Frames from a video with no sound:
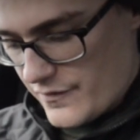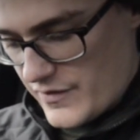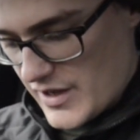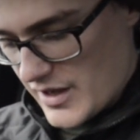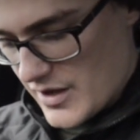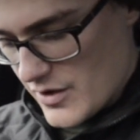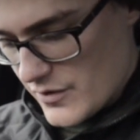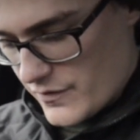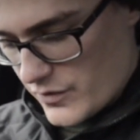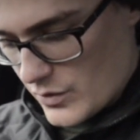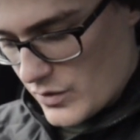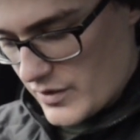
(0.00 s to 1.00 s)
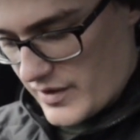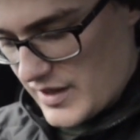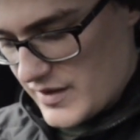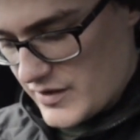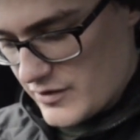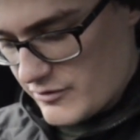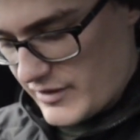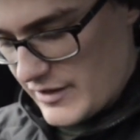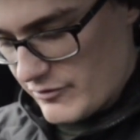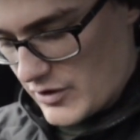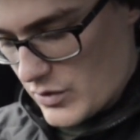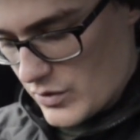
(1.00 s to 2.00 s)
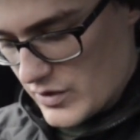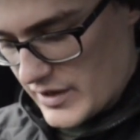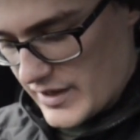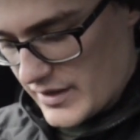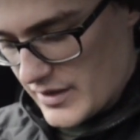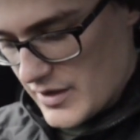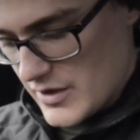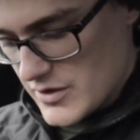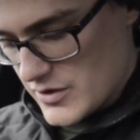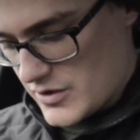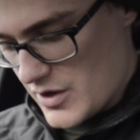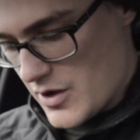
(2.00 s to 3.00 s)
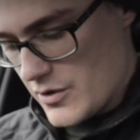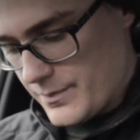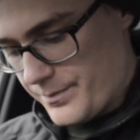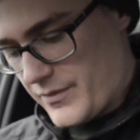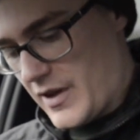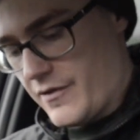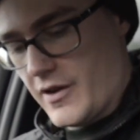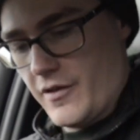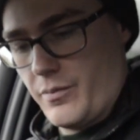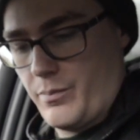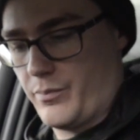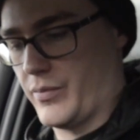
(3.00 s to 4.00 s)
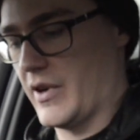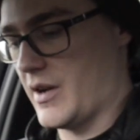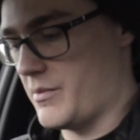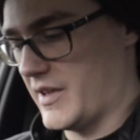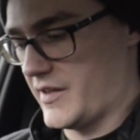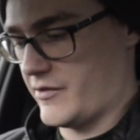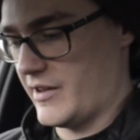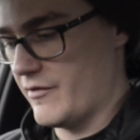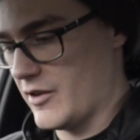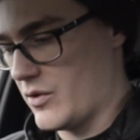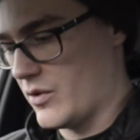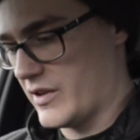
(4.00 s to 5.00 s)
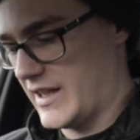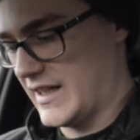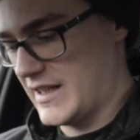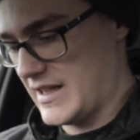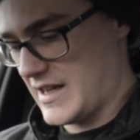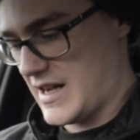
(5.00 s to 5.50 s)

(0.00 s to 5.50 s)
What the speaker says: video for the screen recording. So if I bring up my screen recording